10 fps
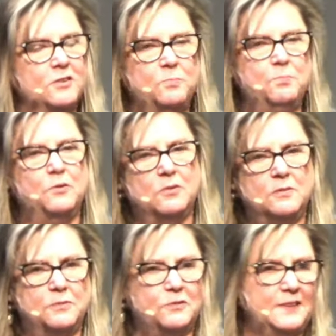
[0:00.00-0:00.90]
this
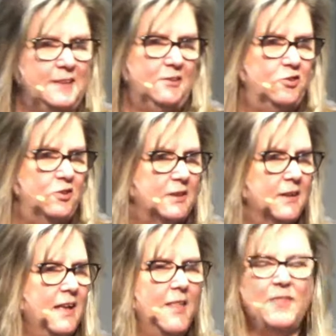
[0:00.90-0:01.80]
beautiful teaching
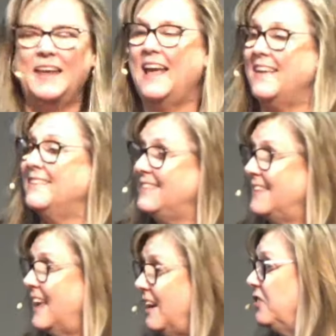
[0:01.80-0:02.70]
that has
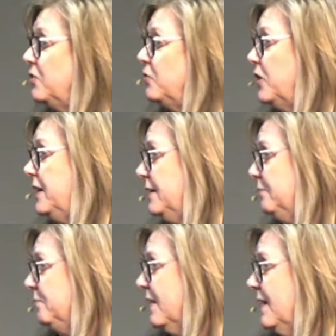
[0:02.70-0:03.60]
set us free,
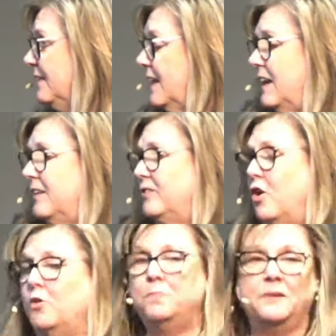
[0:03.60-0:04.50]
that has
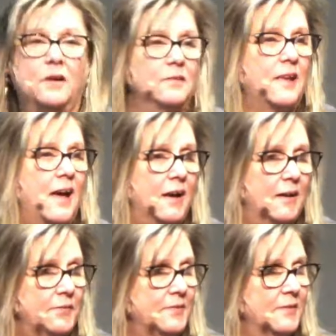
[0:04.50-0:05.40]
opened our
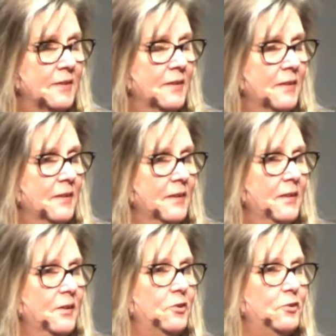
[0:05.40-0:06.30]
lives,
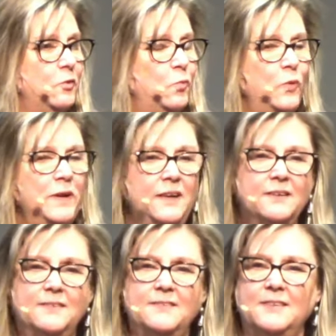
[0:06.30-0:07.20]
so that we
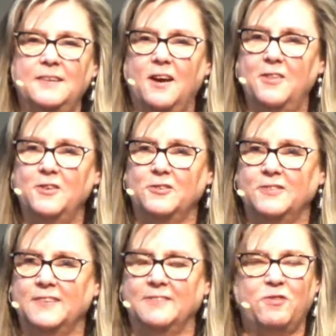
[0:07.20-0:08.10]
can see
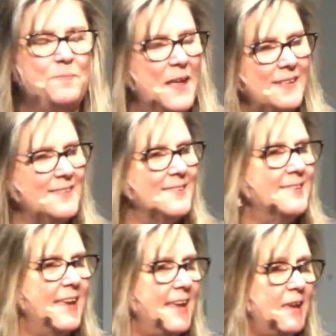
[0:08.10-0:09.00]
others in from that
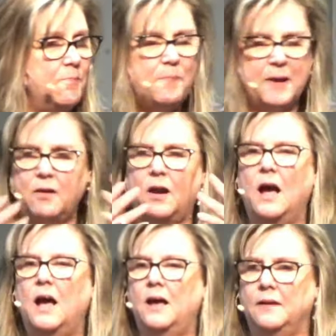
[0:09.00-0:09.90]
same pair of
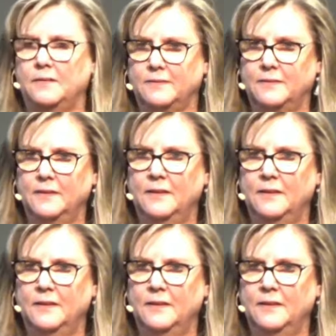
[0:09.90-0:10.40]
eyes